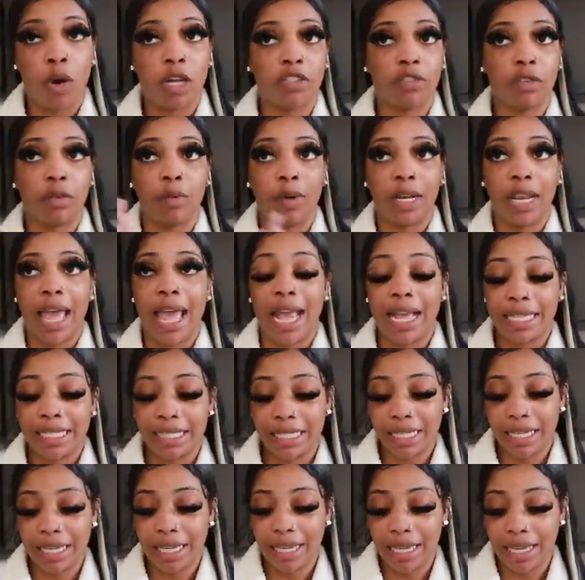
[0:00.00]
ones for
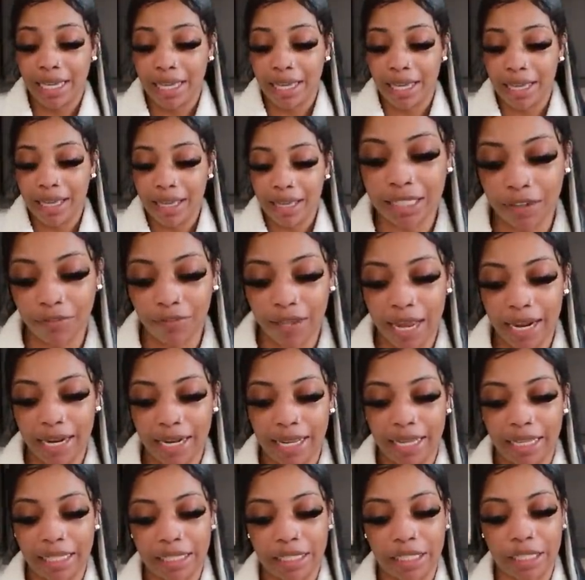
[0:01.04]
relaxing, stuff like
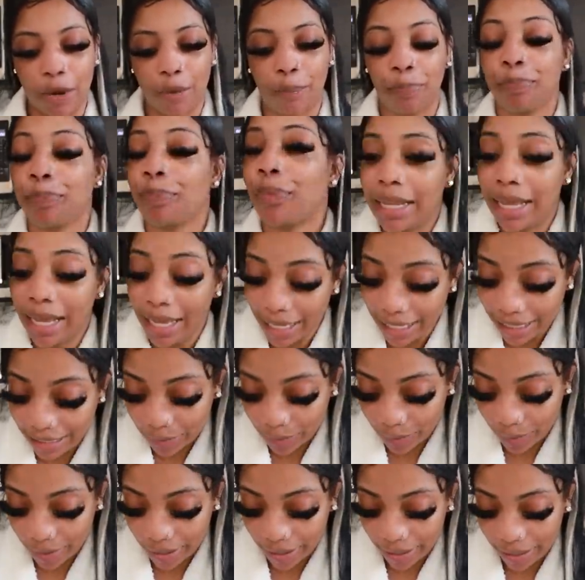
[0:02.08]
that. So that
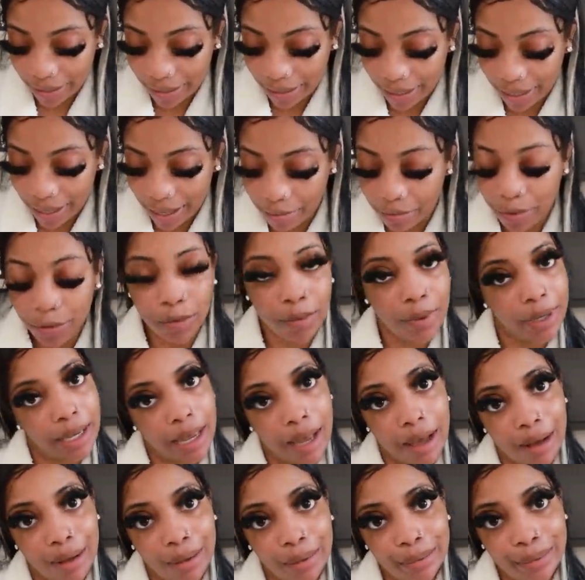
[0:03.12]
is what I'm doing,
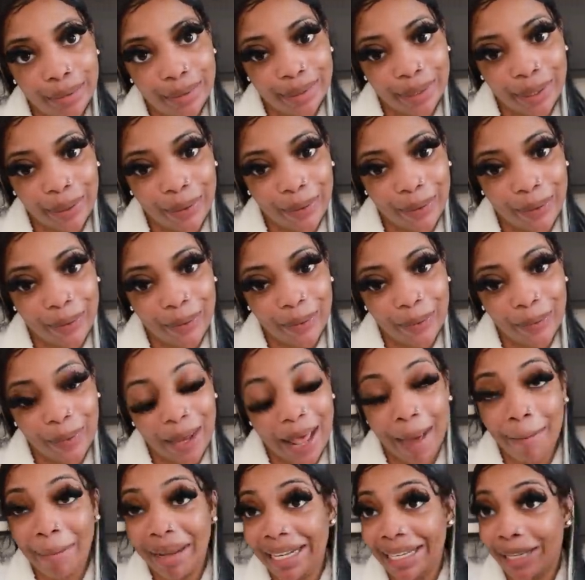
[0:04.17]
y'all. So
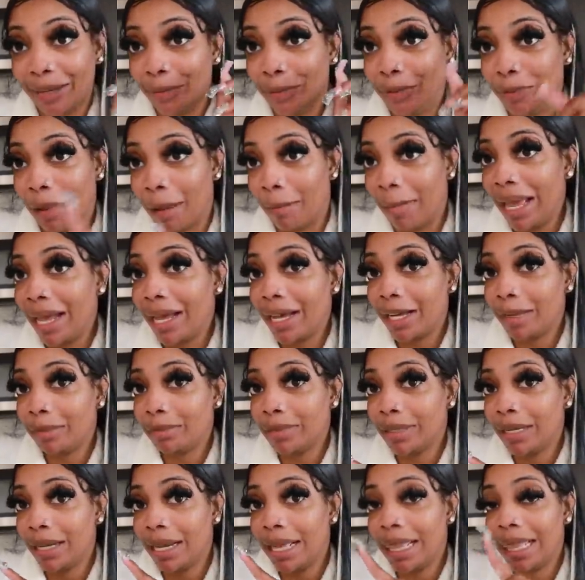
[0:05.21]
I'm about to go do my
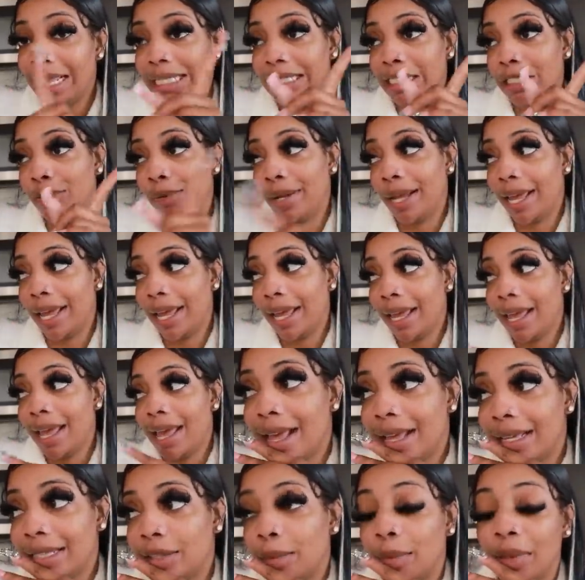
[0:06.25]
makeup. Let's do that
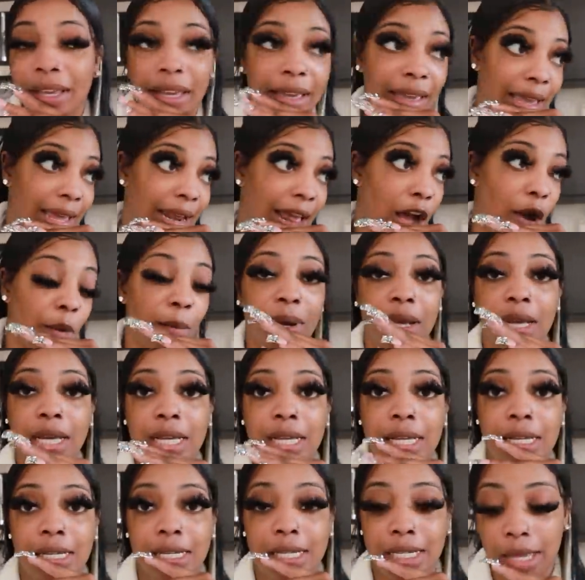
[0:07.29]
so we can head out,
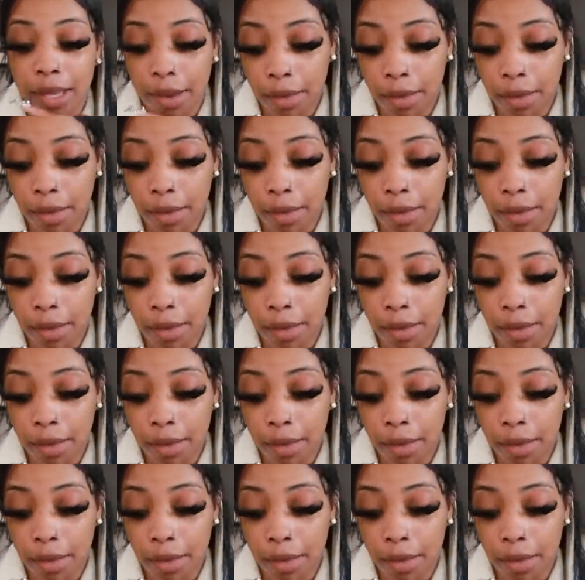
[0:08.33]
because